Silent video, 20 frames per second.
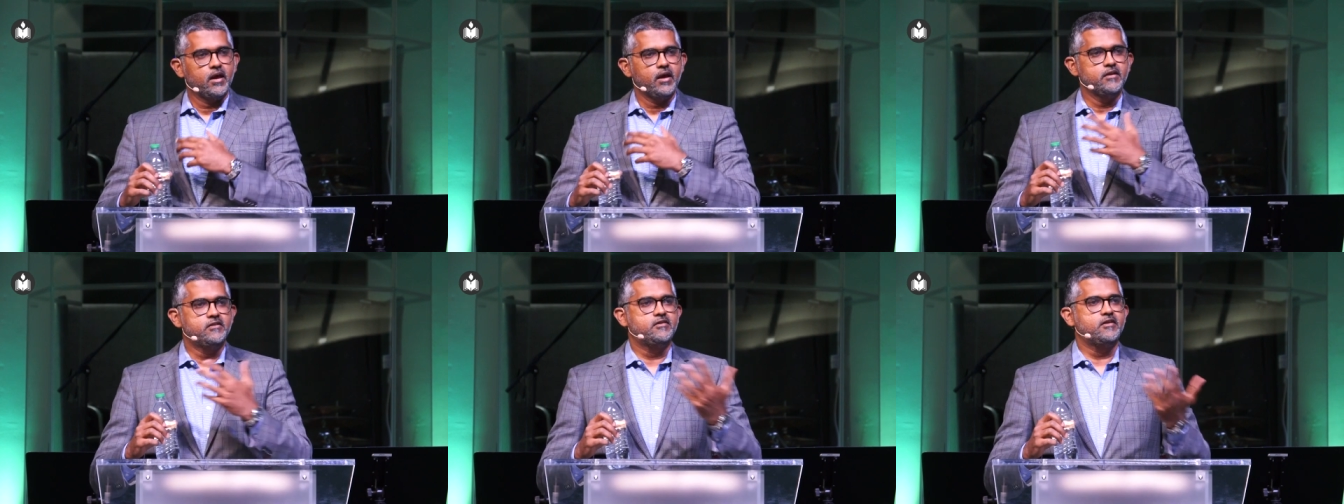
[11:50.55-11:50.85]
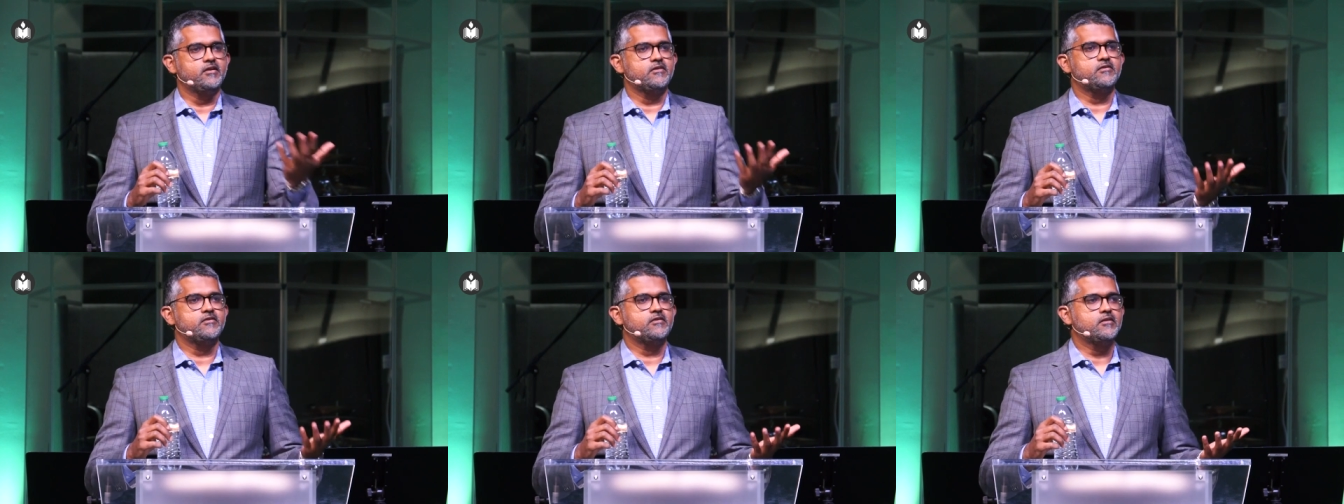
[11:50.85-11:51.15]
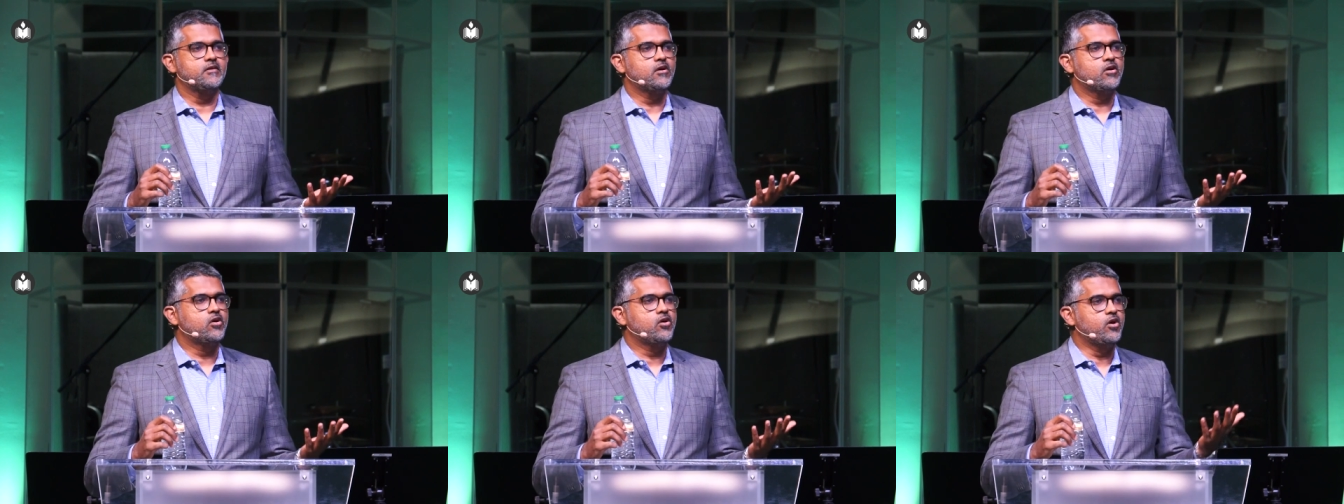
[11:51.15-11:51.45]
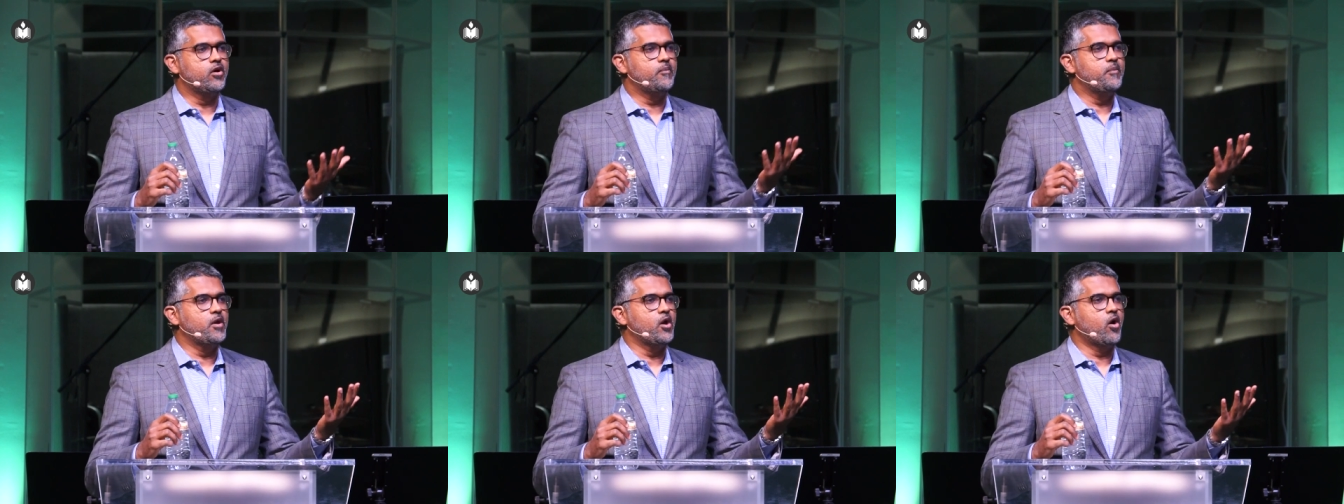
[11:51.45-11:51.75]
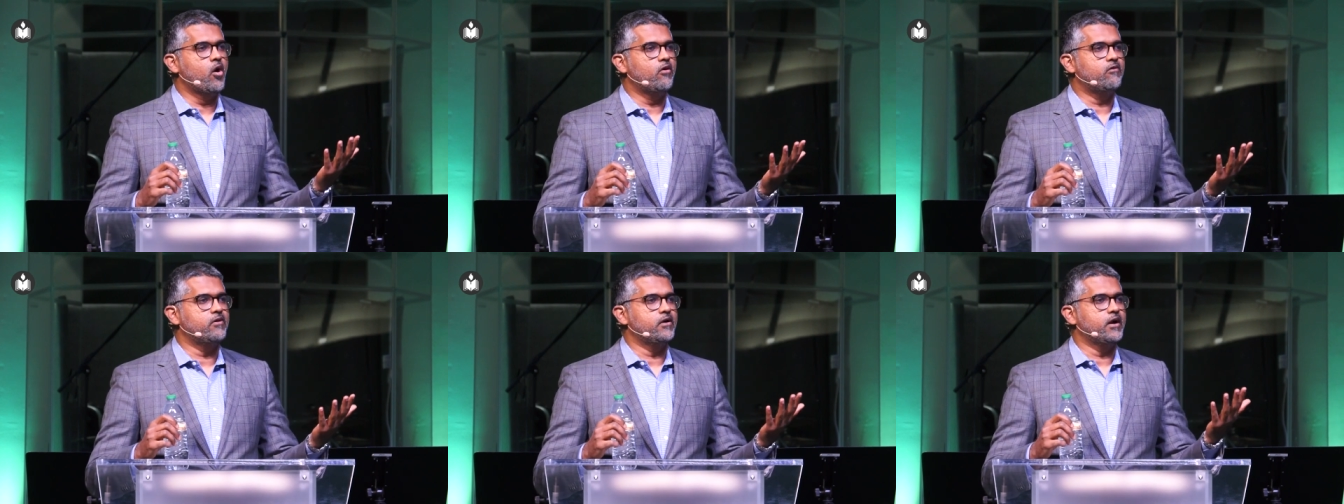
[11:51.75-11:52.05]
It just could be
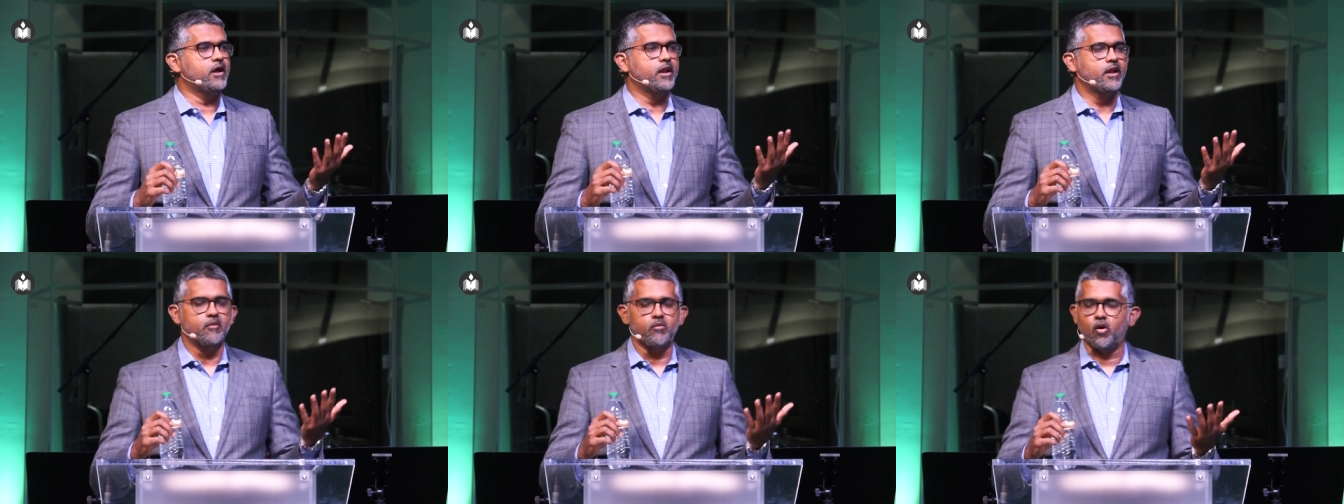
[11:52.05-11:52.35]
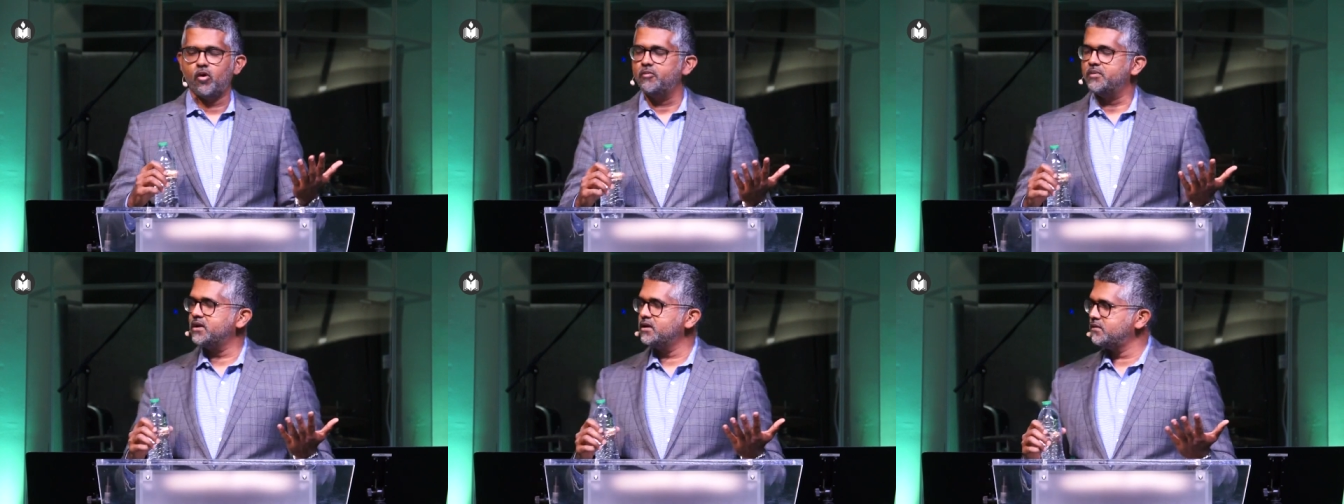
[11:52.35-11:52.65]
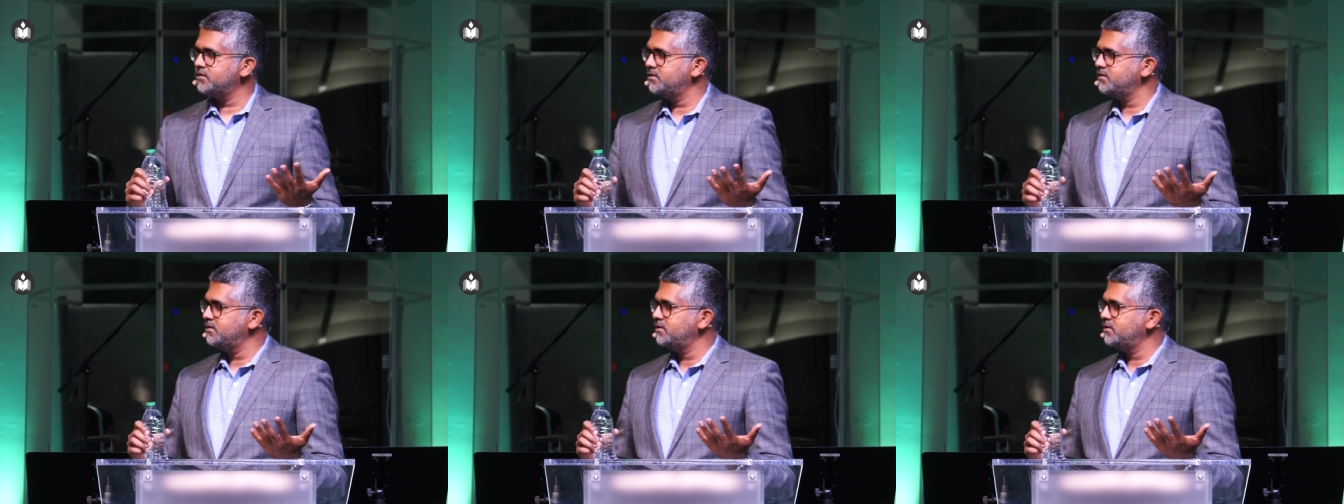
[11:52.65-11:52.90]
over in a moment.